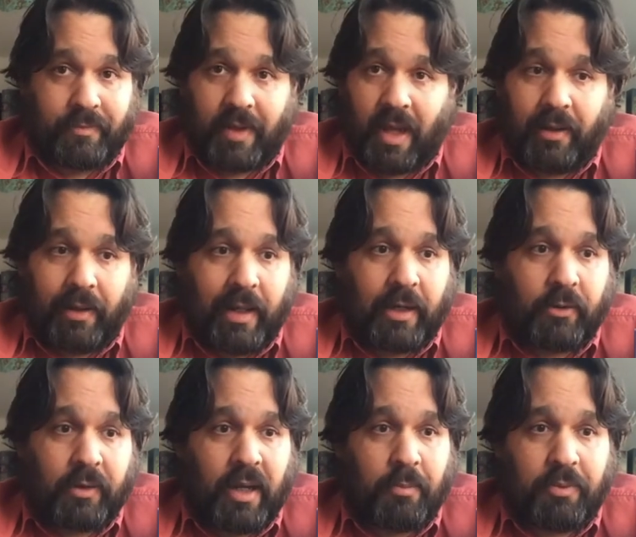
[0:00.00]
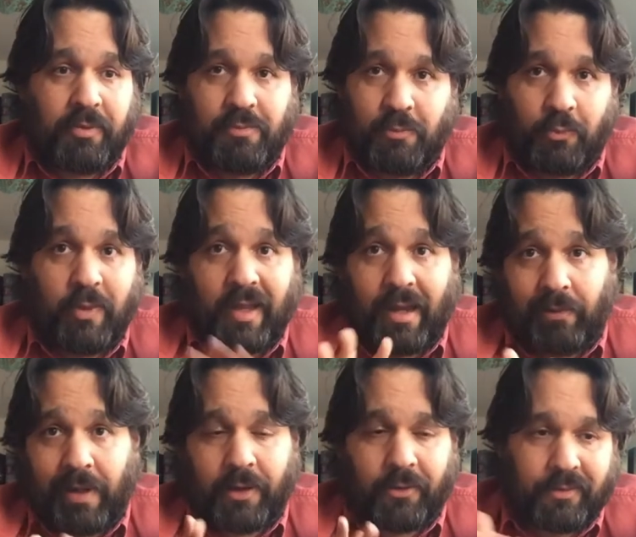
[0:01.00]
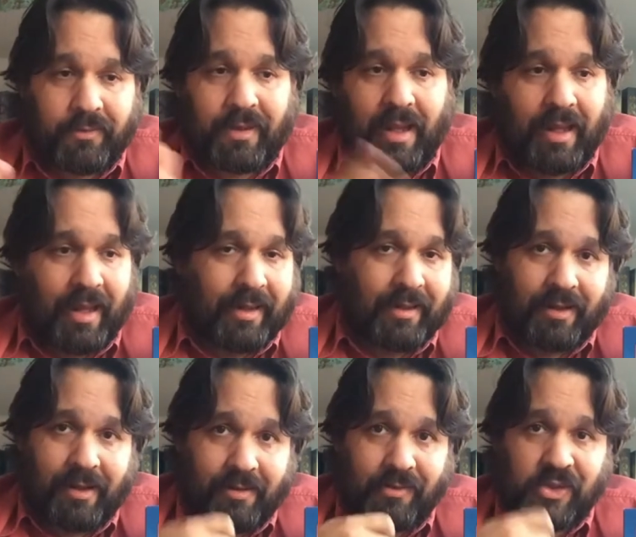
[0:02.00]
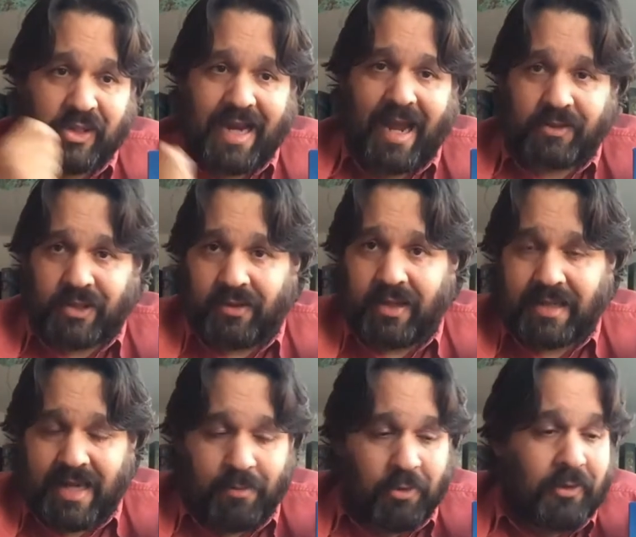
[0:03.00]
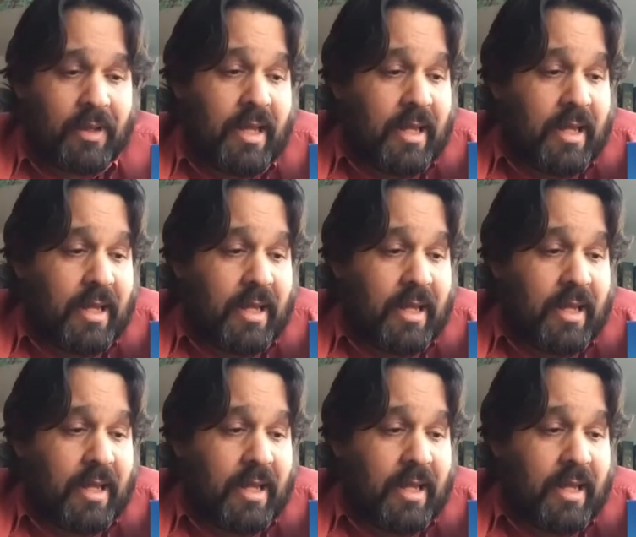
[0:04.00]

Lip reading: liquored up, without liquor, and snacks on the table.